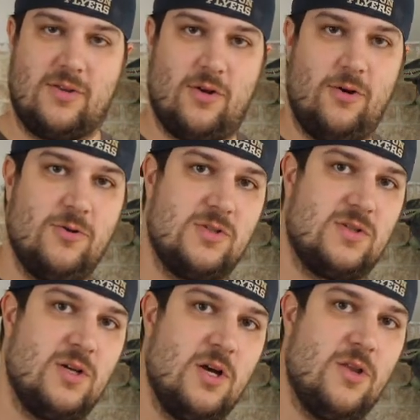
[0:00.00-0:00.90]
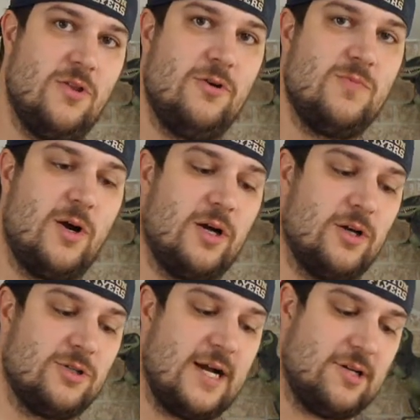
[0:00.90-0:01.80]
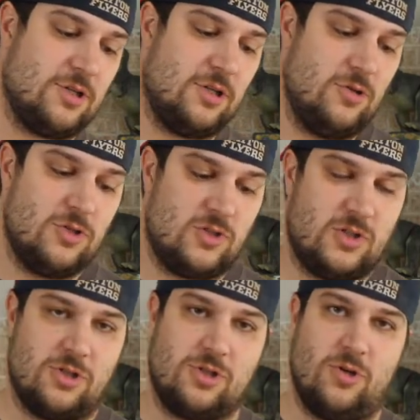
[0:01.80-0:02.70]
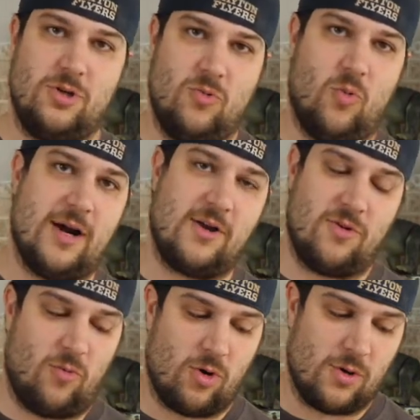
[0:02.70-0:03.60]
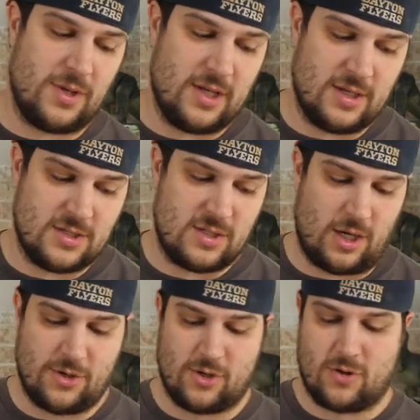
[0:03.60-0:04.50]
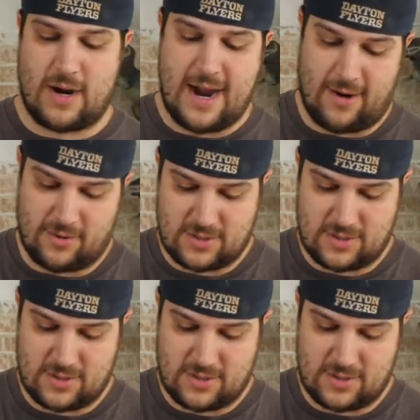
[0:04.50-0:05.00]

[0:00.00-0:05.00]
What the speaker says: those markers are actually used to show you where the worm is underground.